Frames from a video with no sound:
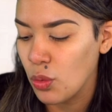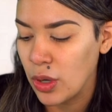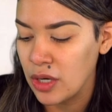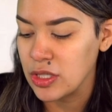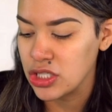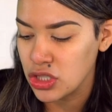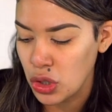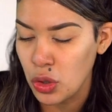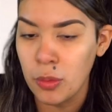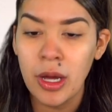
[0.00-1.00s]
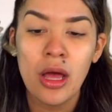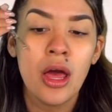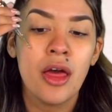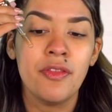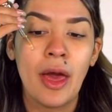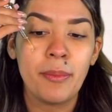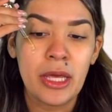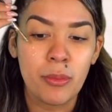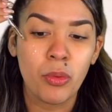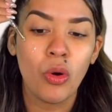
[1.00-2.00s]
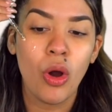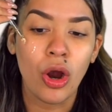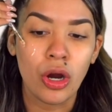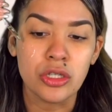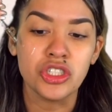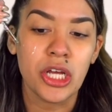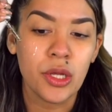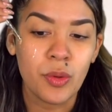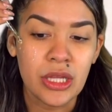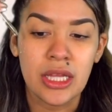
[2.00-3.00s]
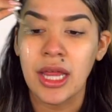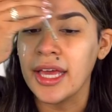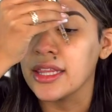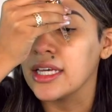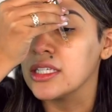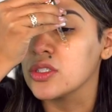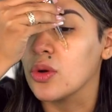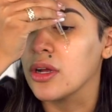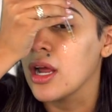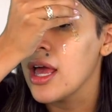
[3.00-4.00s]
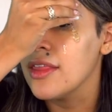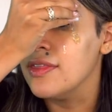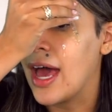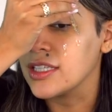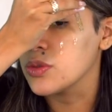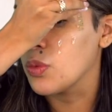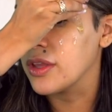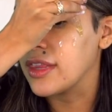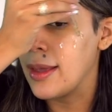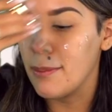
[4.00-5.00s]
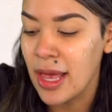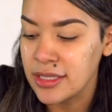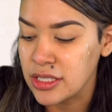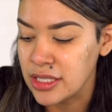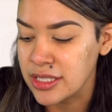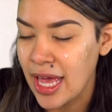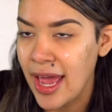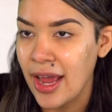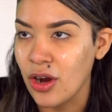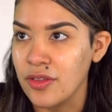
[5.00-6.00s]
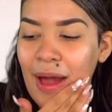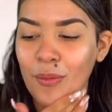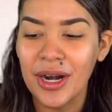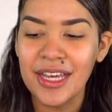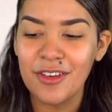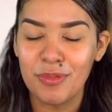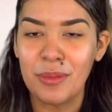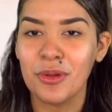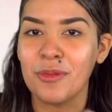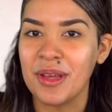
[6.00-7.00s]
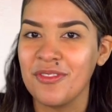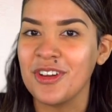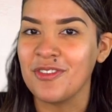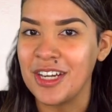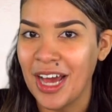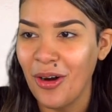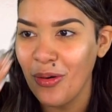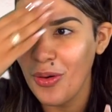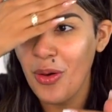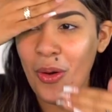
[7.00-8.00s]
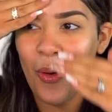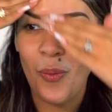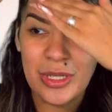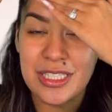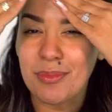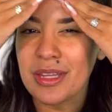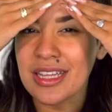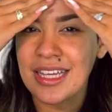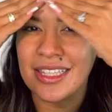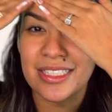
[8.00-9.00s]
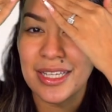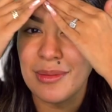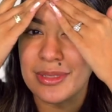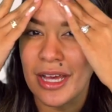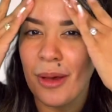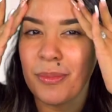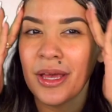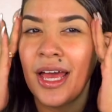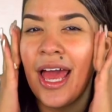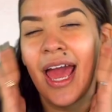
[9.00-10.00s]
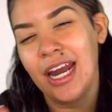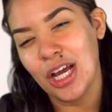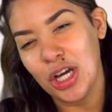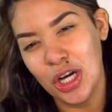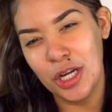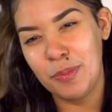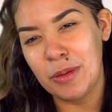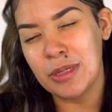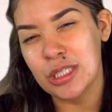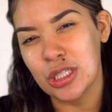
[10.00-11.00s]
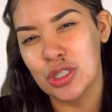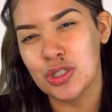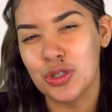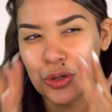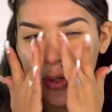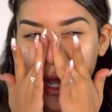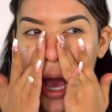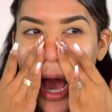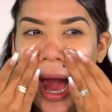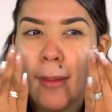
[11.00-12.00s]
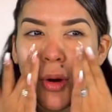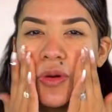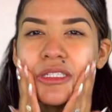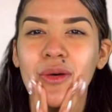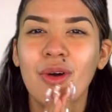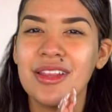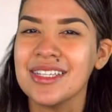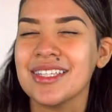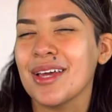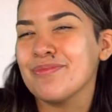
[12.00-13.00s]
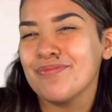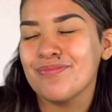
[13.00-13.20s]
want to assume that people are genuinely like this, or that's what they meant to say, or I want to give people the benefit of the doubt when something like this comes up. And it could be misconstrued. I'm always the one that's like,